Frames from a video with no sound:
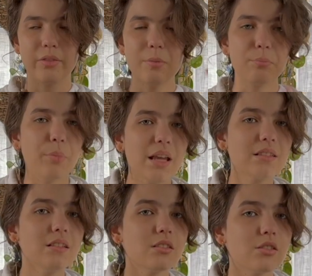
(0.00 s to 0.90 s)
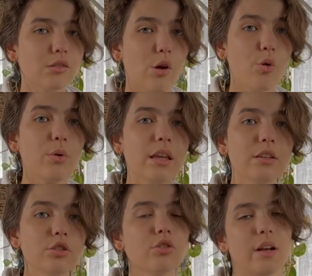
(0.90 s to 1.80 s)
that makes it so
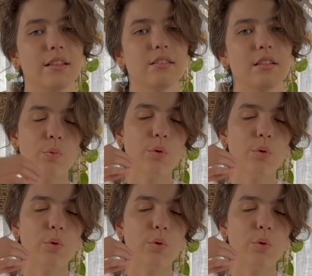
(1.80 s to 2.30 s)
interesting.